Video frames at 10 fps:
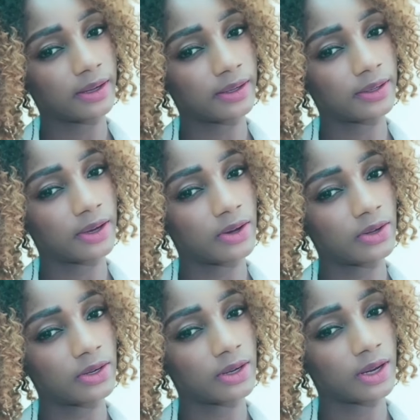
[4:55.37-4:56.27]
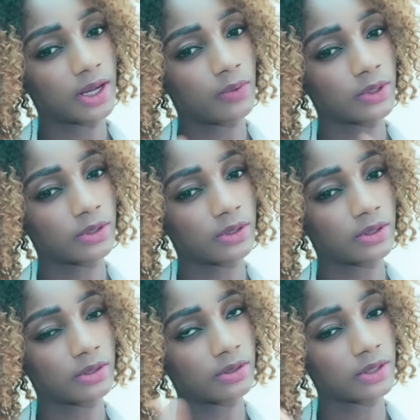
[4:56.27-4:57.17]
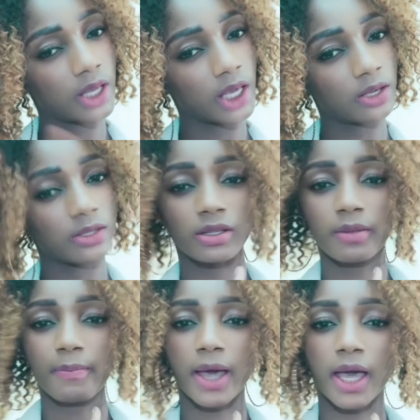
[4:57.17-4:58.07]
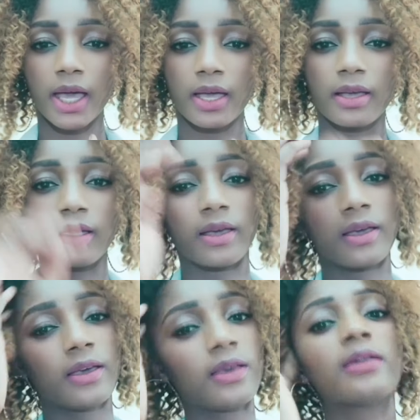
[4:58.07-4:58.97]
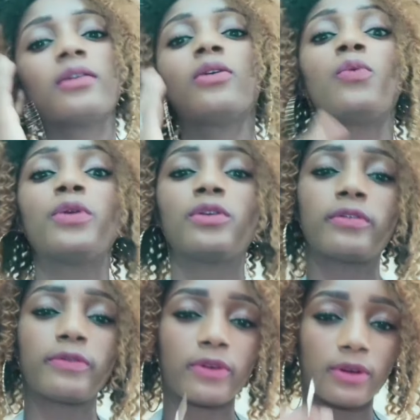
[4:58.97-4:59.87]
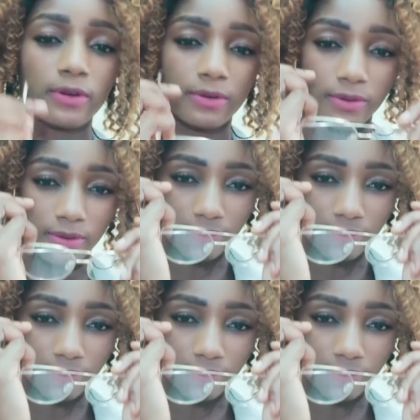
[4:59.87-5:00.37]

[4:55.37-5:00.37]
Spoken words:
And the other one wants to take you to Dubai. Who will you follow?